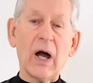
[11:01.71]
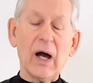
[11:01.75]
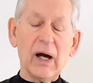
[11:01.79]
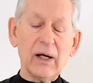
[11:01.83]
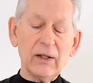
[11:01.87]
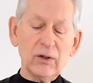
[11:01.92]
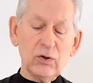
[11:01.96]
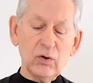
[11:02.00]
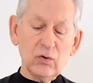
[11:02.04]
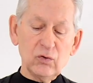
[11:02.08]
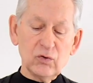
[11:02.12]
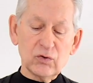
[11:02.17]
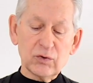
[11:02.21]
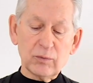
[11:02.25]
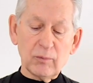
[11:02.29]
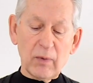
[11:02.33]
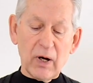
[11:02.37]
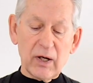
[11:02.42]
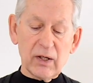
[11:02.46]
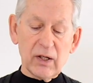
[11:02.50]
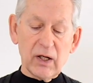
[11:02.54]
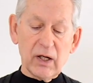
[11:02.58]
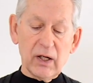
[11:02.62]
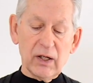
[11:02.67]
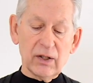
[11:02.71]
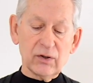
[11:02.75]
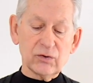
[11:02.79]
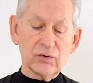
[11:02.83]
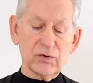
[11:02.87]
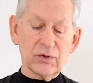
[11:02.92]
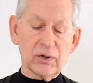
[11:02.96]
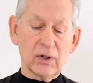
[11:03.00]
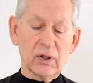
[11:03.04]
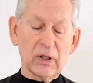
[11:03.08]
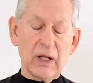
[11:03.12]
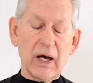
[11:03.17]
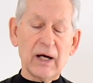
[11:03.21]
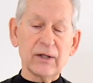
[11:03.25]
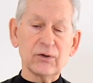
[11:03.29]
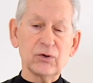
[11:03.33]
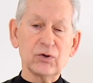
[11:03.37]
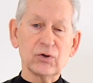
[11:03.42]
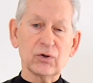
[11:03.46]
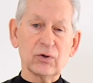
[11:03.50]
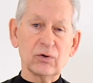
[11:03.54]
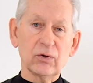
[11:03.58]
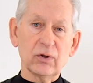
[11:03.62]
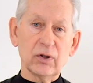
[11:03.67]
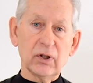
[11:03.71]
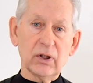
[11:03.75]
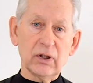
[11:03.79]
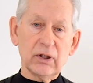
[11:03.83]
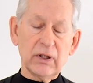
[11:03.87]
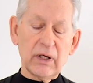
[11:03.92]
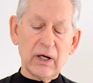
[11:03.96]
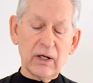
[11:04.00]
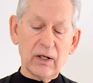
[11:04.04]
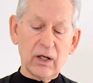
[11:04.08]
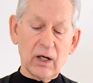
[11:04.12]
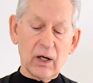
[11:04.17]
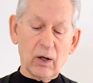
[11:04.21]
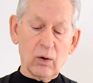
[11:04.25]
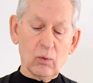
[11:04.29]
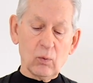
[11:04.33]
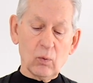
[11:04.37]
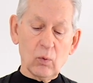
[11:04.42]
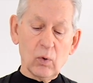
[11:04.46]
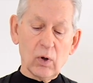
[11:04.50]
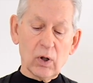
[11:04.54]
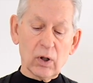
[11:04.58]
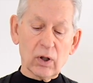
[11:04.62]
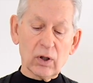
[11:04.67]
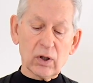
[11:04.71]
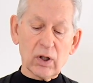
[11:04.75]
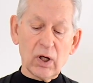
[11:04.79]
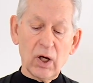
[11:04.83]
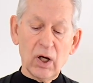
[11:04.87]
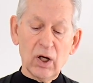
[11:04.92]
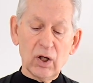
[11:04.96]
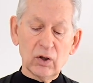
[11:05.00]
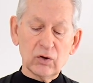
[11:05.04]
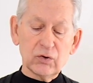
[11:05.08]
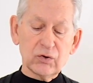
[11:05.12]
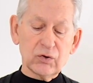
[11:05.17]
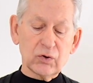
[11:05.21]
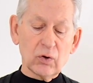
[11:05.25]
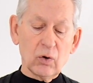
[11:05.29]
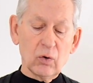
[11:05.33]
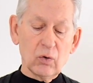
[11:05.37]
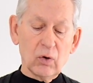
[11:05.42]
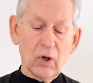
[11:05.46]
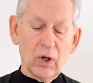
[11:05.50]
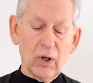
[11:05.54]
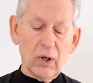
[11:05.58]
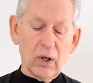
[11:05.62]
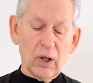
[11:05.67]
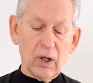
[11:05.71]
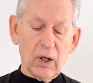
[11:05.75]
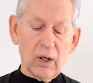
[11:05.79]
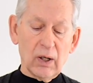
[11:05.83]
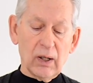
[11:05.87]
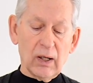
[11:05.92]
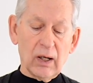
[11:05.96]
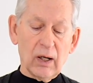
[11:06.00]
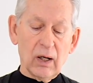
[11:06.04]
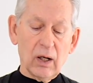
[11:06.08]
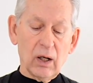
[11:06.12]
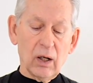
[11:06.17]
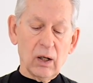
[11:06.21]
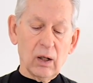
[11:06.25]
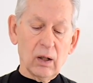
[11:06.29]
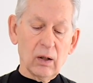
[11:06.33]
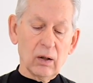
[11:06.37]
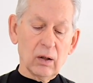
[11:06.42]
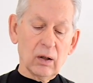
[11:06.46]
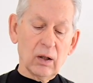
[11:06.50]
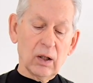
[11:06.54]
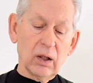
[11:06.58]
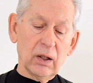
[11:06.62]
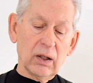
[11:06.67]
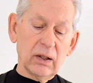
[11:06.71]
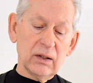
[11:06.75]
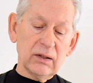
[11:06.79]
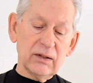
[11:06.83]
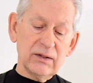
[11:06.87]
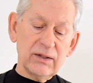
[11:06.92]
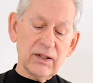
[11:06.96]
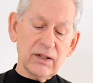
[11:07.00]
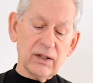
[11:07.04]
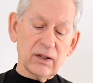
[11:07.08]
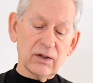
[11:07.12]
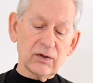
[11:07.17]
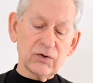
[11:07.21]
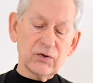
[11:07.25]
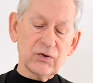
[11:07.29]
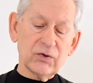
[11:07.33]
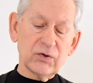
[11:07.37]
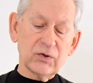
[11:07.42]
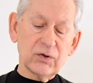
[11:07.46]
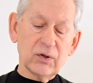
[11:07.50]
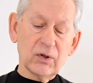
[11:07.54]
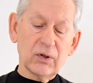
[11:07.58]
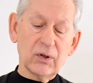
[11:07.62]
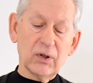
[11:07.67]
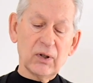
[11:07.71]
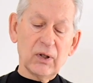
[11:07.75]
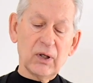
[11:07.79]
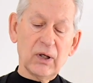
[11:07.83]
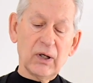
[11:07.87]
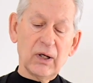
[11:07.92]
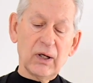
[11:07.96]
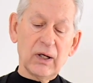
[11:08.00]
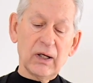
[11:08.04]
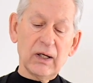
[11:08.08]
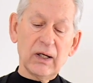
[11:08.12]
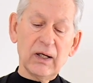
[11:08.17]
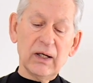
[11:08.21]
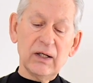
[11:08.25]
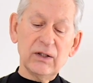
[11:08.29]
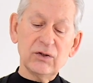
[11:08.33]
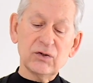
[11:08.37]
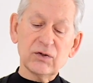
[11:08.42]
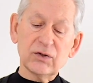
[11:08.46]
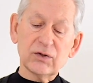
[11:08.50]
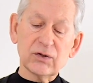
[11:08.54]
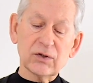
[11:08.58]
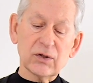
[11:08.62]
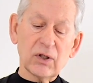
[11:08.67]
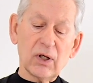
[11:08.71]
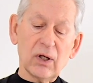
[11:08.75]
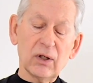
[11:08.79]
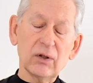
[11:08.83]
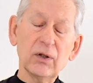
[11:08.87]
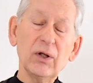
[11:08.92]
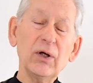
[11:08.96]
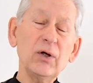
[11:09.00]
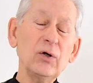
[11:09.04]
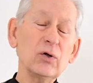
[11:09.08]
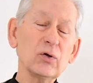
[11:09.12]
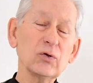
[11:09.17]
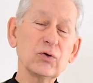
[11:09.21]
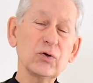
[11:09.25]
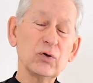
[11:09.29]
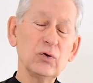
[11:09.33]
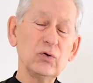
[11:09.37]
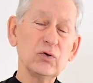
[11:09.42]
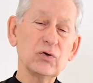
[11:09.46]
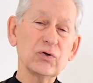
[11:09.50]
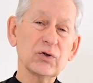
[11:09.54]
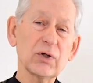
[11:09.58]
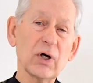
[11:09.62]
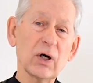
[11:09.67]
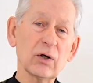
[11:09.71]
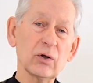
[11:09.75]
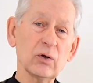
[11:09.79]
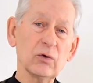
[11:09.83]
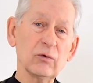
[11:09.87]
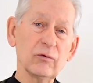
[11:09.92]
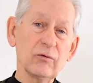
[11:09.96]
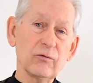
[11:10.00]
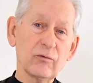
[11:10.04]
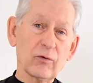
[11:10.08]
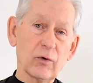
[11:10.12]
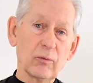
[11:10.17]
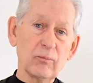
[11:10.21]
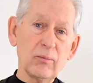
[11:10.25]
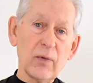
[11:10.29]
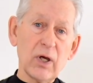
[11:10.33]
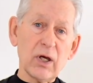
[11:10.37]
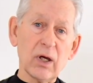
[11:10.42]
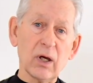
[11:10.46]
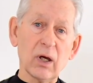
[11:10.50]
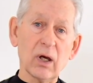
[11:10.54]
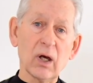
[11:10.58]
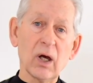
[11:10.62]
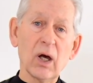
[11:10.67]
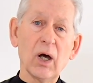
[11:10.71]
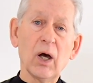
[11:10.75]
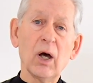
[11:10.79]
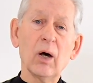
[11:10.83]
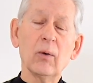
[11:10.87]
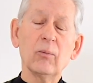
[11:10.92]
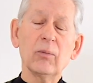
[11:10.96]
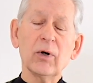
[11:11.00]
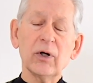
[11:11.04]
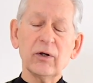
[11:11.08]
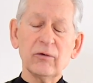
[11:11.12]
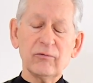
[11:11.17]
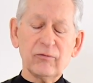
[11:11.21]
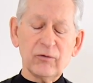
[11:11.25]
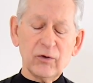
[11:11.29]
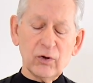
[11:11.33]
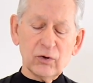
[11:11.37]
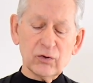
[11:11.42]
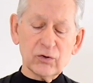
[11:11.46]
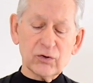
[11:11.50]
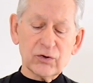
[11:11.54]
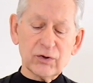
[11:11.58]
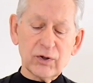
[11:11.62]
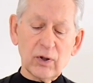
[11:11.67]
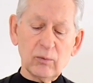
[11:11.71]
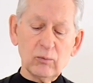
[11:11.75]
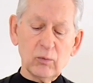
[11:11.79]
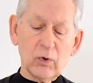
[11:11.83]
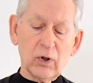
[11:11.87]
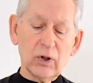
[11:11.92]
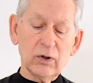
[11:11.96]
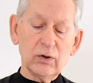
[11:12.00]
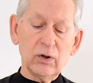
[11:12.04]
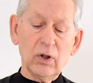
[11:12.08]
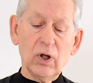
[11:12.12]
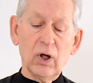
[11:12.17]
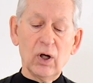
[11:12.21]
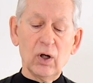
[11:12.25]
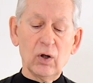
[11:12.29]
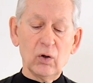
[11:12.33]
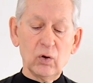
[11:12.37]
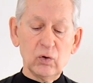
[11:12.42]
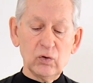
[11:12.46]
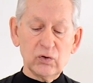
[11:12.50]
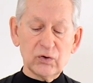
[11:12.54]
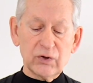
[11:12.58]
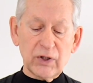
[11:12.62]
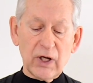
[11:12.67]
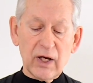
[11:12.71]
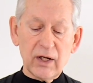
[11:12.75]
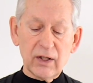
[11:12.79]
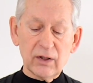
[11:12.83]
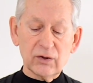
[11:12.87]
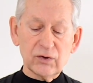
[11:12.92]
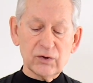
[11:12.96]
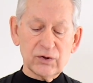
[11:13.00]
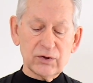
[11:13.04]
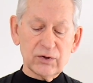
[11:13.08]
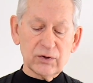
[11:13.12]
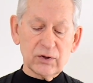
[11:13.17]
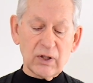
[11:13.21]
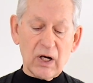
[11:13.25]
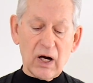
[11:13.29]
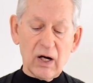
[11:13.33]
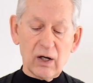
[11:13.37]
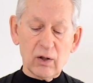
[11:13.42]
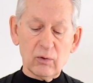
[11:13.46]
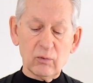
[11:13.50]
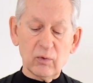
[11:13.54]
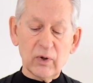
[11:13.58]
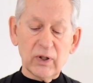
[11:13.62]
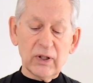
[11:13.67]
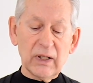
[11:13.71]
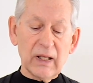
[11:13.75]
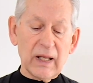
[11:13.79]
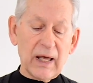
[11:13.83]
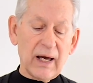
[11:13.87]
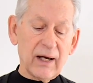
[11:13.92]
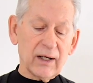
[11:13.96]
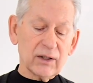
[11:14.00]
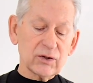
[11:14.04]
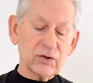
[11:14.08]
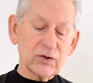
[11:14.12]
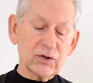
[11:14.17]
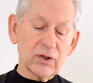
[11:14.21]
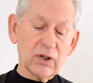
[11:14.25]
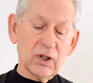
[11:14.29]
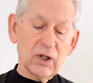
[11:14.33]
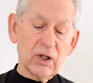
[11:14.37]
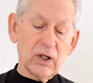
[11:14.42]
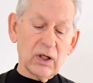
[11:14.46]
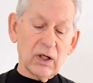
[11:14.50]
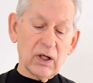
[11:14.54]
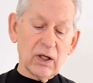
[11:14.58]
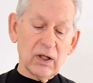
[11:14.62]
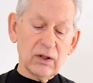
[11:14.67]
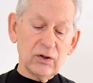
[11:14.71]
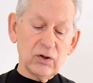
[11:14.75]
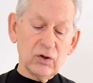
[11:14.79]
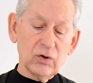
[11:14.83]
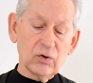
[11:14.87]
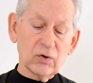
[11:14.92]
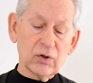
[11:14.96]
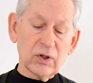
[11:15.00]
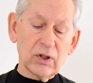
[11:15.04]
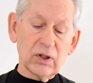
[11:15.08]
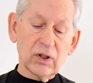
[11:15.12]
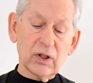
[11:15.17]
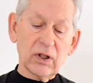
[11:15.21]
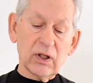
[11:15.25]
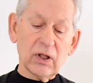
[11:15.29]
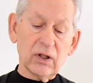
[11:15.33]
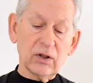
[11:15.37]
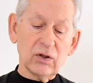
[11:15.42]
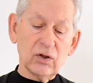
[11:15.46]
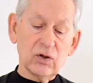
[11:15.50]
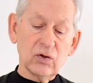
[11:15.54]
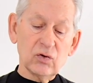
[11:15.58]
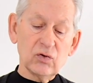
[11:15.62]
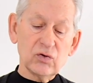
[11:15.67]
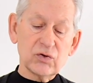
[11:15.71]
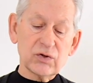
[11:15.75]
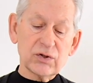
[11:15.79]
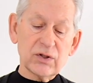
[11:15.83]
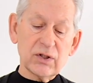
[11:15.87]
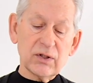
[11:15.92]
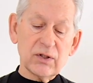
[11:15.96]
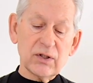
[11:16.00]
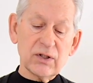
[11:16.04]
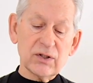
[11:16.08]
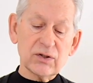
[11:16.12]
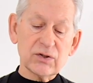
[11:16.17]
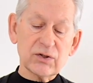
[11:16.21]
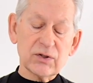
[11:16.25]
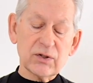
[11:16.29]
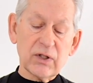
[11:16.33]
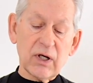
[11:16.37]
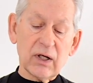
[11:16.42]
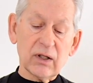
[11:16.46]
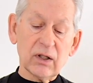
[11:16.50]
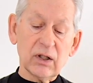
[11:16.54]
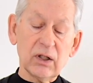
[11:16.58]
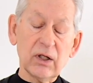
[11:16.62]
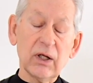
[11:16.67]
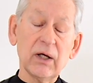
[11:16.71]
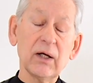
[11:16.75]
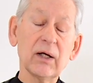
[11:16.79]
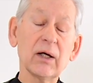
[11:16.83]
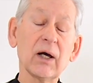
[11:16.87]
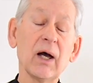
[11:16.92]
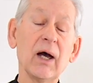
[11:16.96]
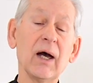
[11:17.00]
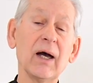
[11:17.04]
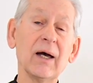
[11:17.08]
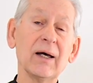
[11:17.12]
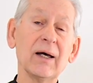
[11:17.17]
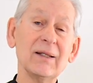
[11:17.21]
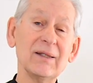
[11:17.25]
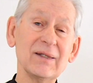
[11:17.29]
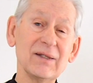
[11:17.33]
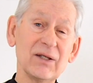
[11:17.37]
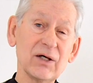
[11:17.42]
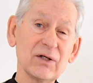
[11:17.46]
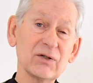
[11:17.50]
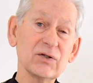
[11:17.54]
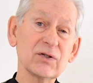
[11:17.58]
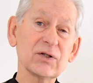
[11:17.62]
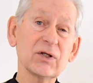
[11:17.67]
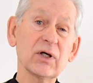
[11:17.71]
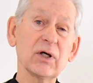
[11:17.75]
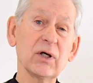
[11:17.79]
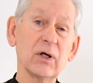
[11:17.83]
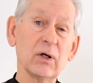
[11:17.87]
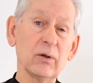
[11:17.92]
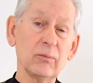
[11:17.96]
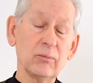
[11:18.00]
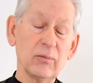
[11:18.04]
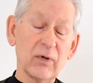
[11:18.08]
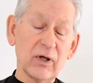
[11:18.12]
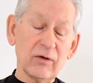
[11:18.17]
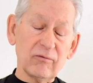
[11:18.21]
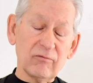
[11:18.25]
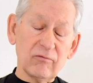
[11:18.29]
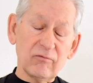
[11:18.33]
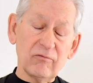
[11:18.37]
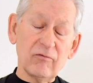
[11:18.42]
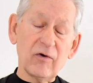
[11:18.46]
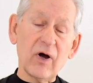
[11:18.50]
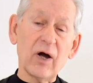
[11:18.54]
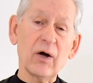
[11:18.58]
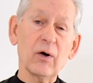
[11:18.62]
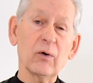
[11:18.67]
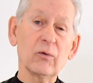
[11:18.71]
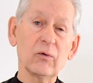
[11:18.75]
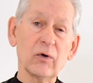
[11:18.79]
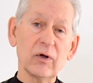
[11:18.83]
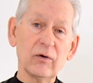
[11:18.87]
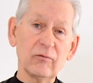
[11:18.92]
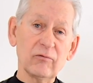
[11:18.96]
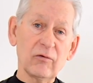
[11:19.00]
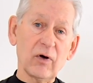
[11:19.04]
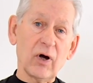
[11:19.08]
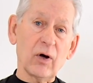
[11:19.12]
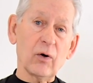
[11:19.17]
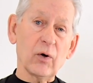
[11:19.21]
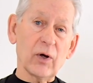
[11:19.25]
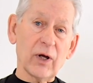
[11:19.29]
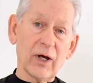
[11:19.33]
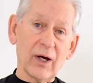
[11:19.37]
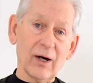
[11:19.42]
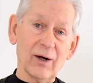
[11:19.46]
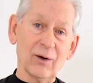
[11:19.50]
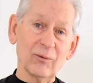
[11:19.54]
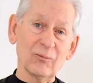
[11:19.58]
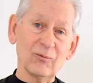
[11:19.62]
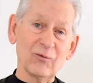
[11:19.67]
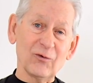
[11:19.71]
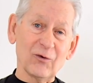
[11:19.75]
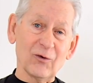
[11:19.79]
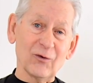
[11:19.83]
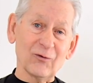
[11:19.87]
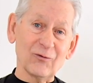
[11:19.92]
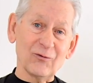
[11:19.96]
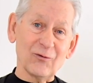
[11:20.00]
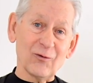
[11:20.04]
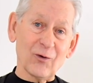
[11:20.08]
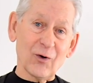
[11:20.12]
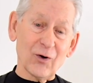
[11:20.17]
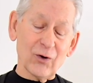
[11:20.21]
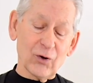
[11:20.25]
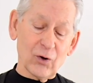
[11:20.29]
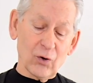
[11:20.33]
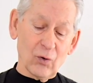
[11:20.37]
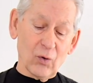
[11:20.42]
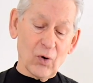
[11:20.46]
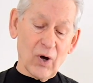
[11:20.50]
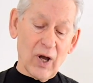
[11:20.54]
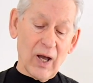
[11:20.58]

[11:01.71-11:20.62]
I use my hands a lot during the day at work, so this is a little too subtle for me. But if you're someone whose hands are relaxed and you can get used to this technique, this can be very, very helpful for you.